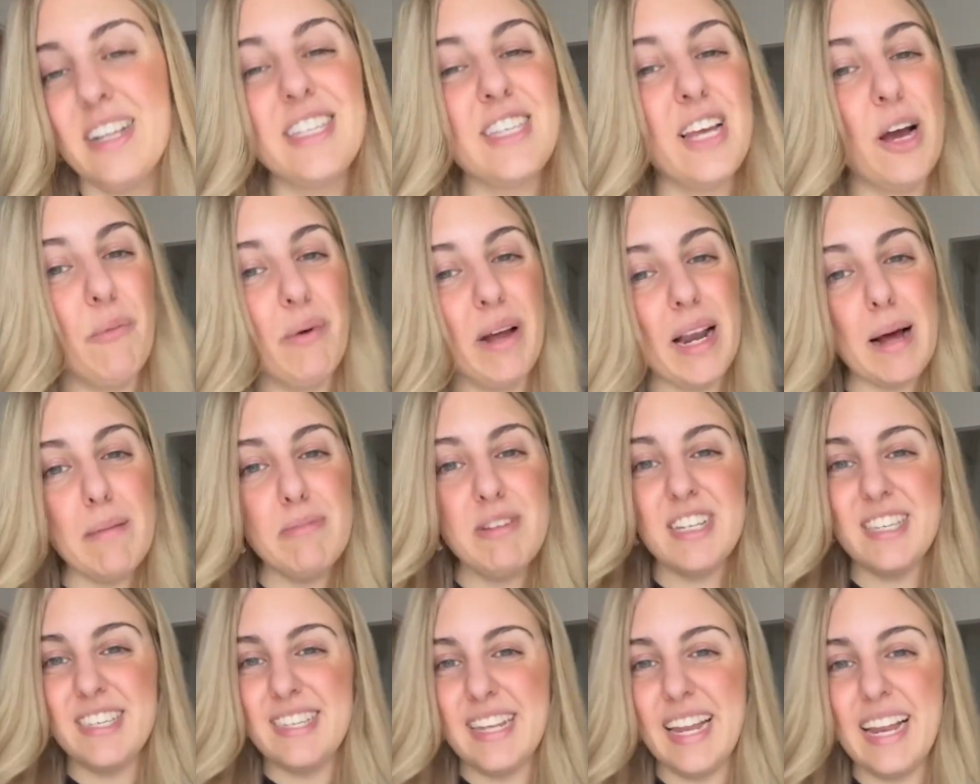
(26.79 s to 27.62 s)
So when I'm
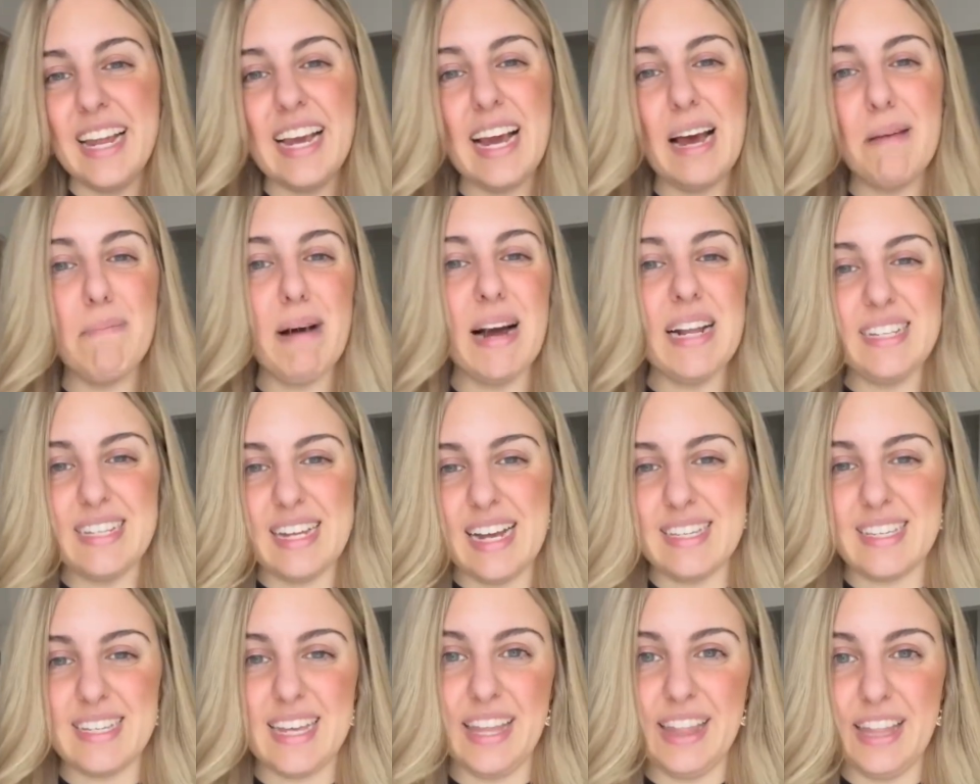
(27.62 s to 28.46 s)
just sitting at my
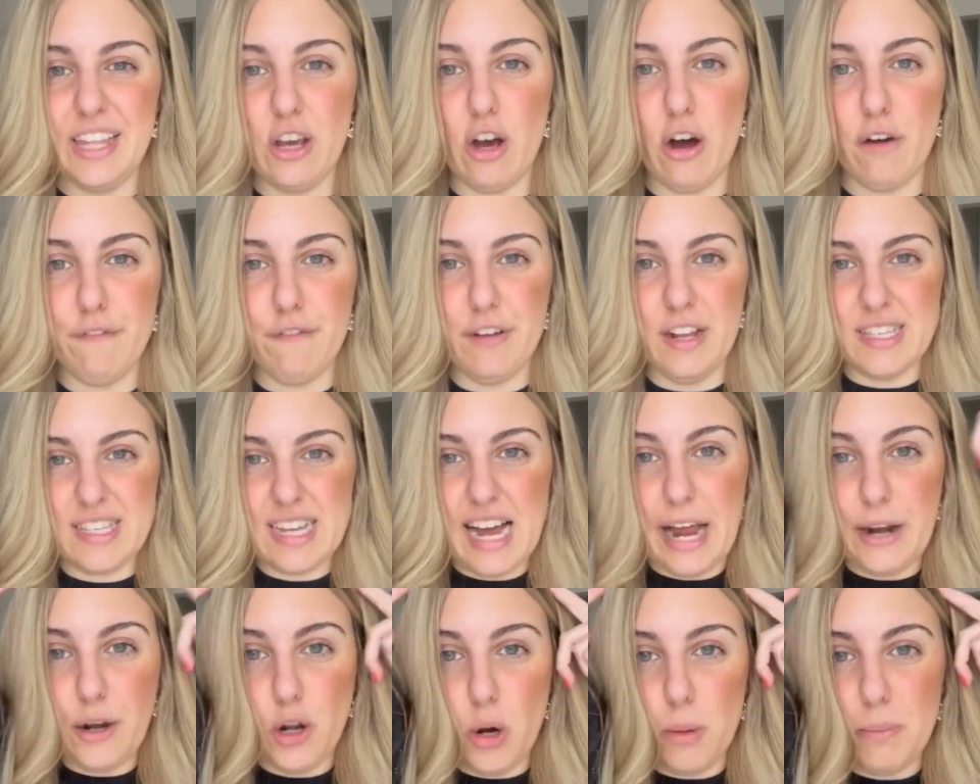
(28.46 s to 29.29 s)
desk in the office,
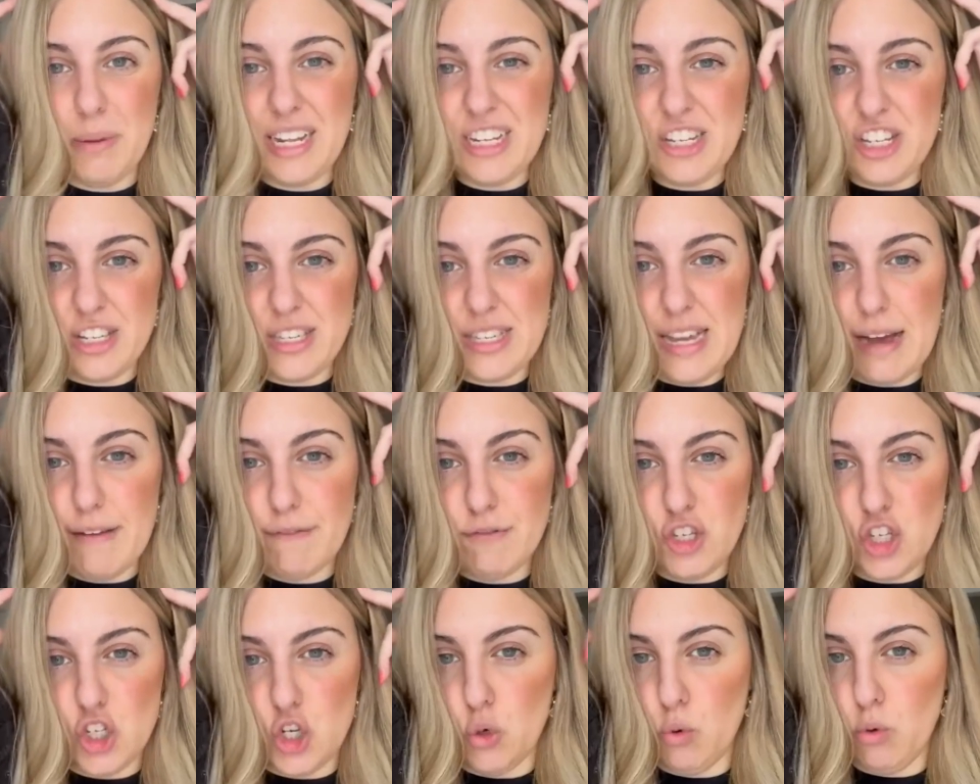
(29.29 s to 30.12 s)
I normally just
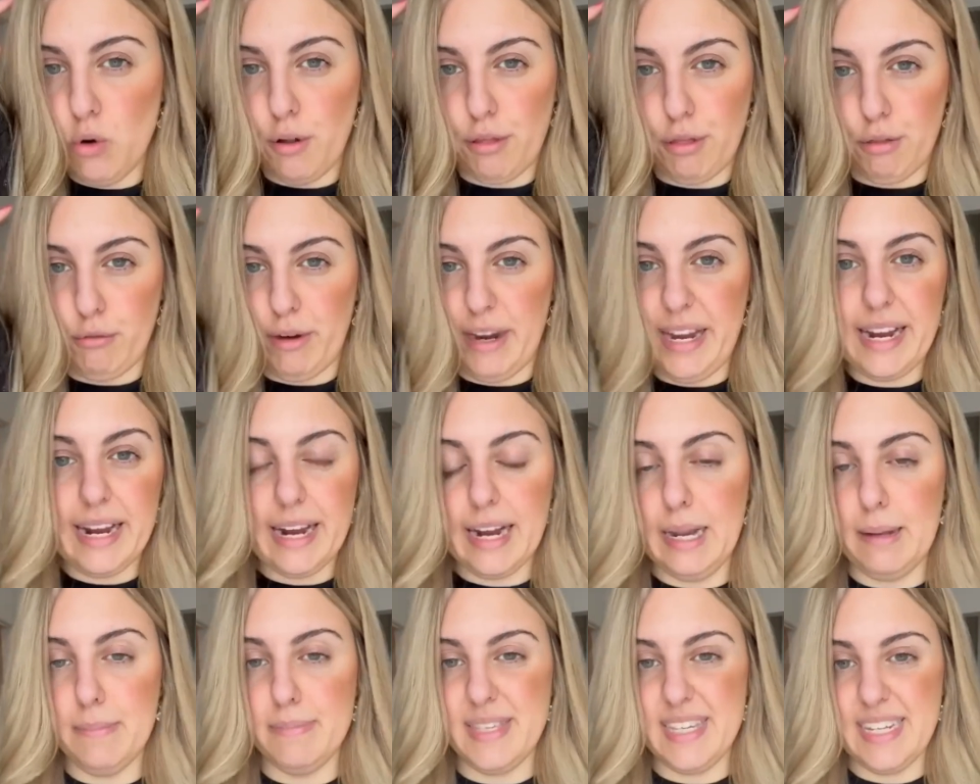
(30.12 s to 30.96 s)
have 2 or 3
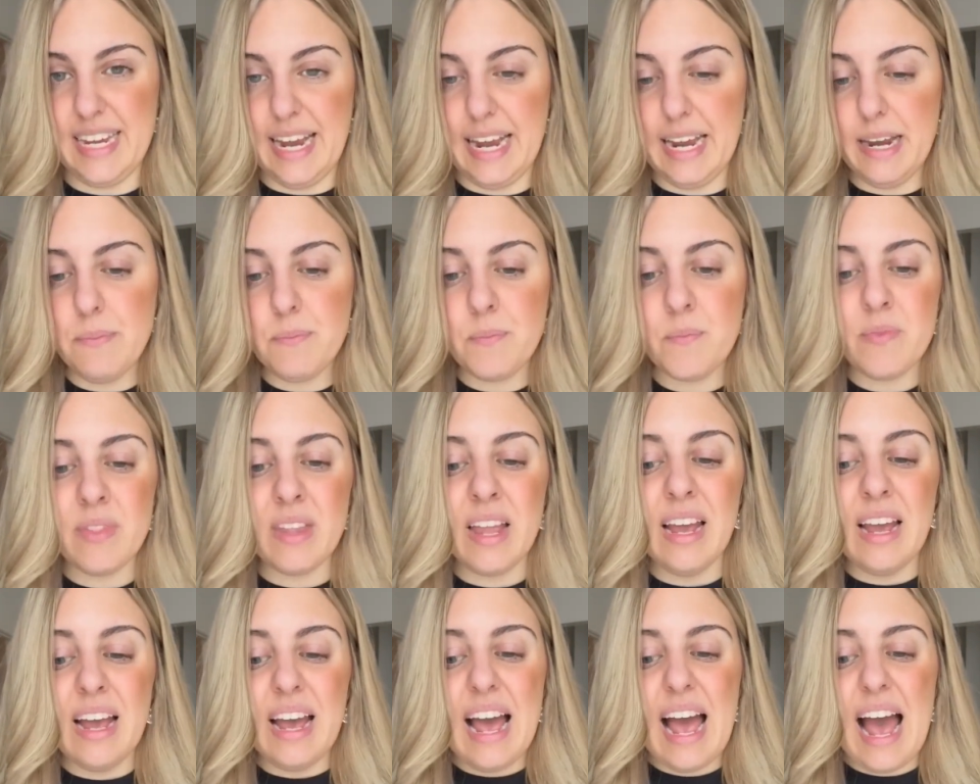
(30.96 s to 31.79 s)
clips in
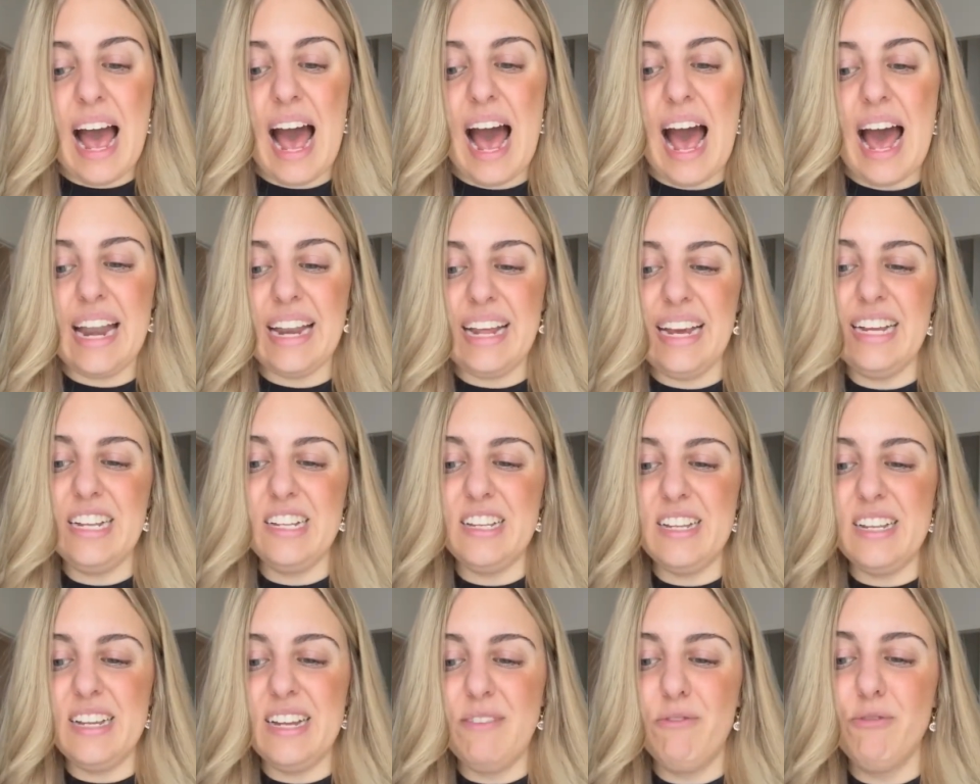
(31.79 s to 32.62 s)
and
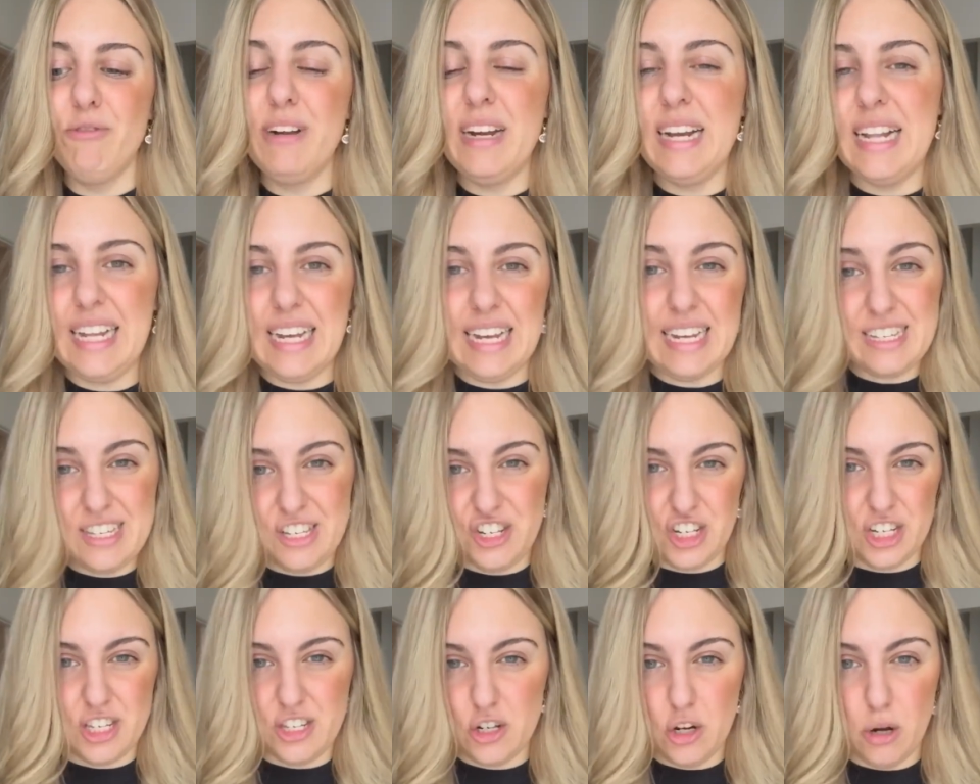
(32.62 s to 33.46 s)
it really is
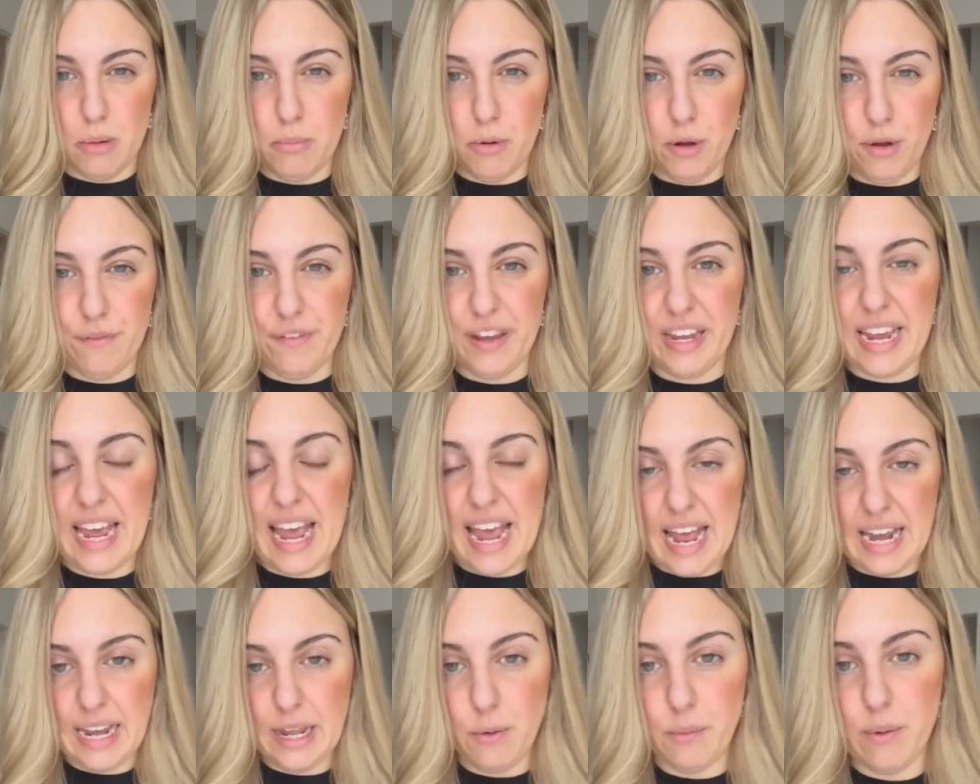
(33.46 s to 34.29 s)
just not moving
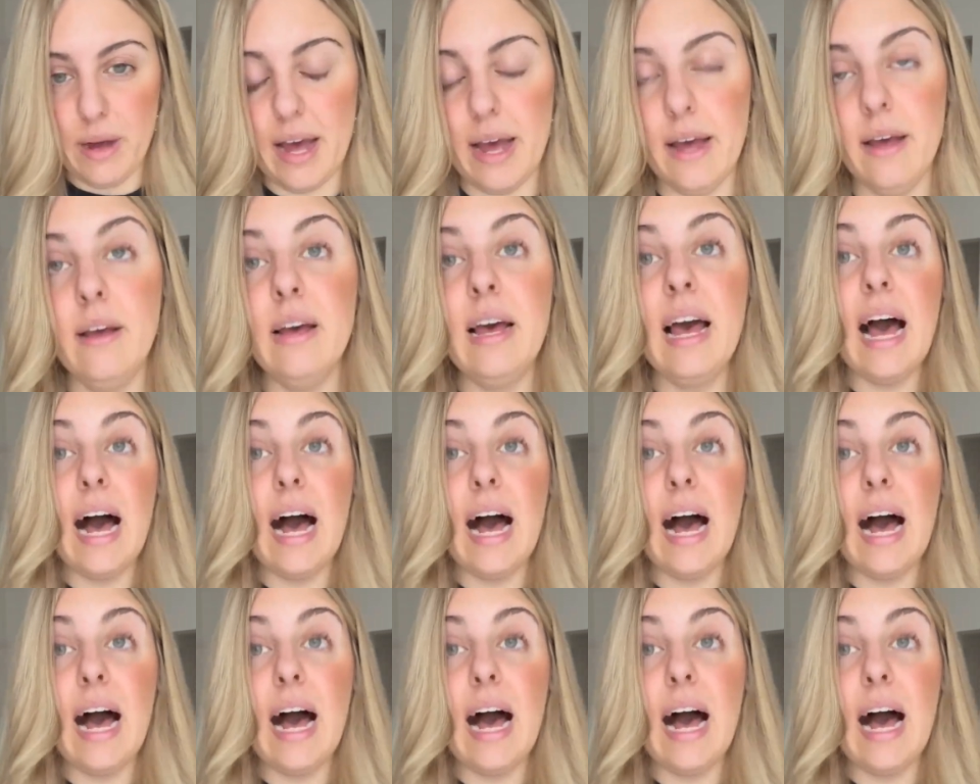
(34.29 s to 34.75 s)
anywhere.